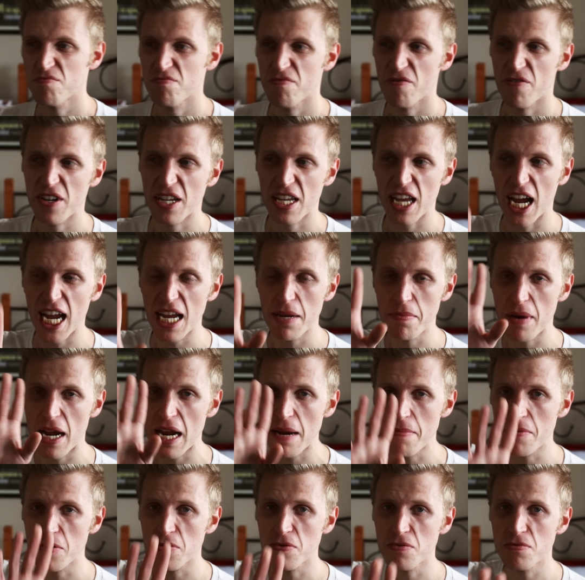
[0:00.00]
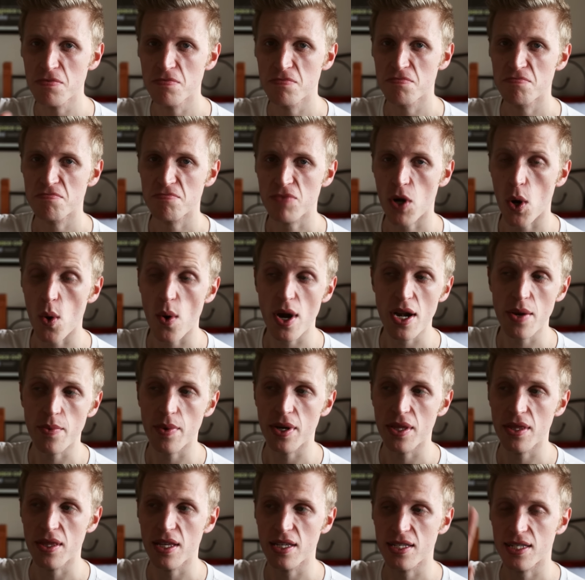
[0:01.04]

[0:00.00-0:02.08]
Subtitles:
for gay people or anyone